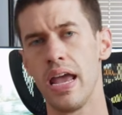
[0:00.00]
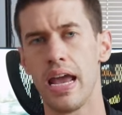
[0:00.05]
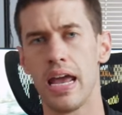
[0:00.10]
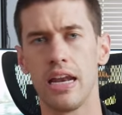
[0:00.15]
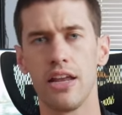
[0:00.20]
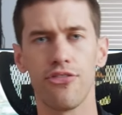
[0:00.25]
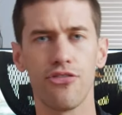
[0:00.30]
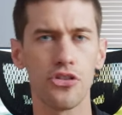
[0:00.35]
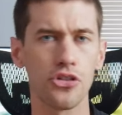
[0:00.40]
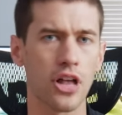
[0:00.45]

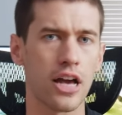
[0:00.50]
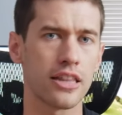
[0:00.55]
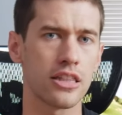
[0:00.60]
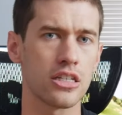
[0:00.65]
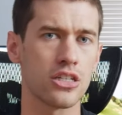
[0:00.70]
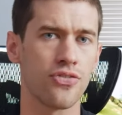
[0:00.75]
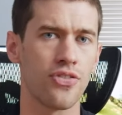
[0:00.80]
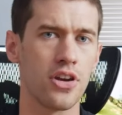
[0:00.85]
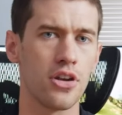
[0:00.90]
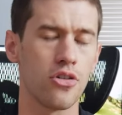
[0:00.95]
And if you like
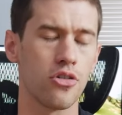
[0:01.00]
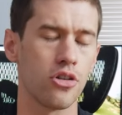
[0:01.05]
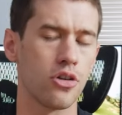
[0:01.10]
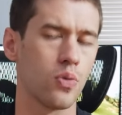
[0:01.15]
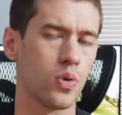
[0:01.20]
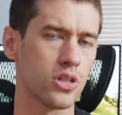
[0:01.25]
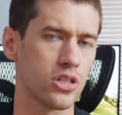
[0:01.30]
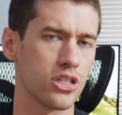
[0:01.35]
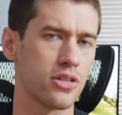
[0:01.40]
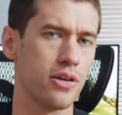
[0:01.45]
this video and you
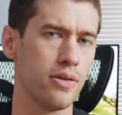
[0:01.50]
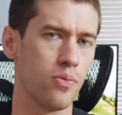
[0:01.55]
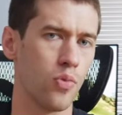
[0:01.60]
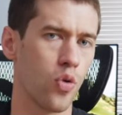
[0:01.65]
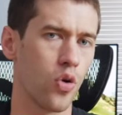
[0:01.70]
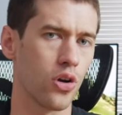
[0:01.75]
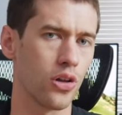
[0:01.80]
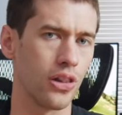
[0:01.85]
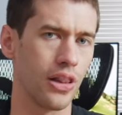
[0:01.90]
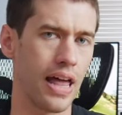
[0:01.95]
want to see
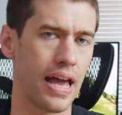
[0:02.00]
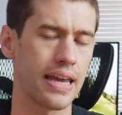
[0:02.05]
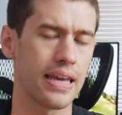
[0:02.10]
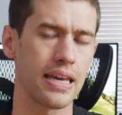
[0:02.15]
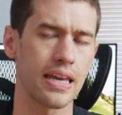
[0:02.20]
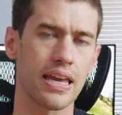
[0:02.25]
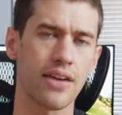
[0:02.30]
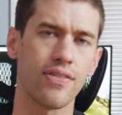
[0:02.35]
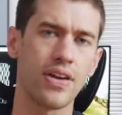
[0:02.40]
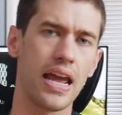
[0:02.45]
more like
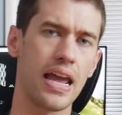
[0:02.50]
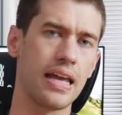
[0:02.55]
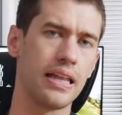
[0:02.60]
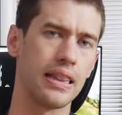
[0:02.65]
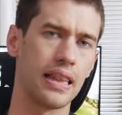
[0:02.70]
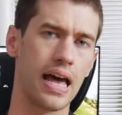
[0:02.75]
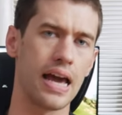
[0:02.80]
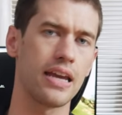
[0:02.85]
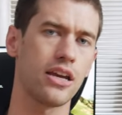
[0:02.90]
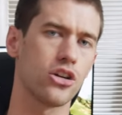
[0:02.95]
it, give it a
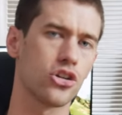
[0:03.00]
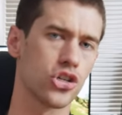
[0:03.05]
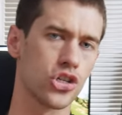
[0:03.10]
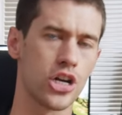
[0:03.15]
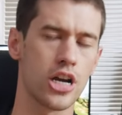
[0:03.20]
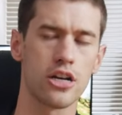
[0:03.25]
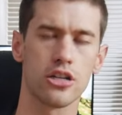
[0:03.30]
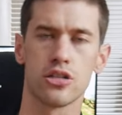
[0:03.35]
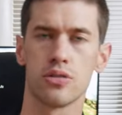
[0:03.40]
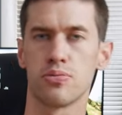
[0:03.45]
like,
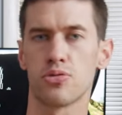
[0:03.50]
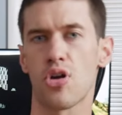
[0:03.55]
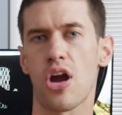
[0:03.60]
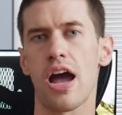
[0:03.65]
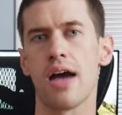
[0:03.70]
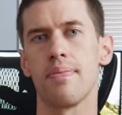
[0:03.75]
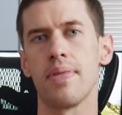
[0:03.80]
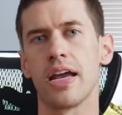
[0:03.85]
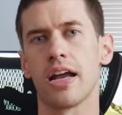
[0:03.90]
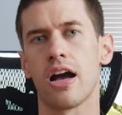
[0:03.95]
share,
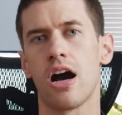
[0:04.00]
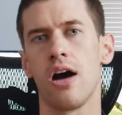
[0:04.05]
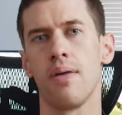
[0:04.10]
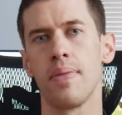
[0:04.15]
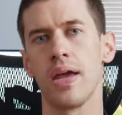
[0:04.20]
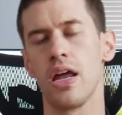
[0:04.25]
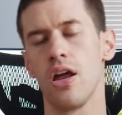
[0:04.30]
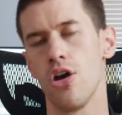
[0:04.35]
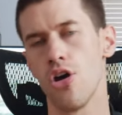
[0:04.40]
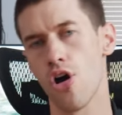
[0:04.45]
subscribe, and
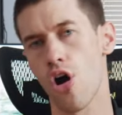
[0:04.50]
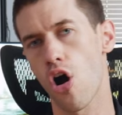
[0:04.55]
comment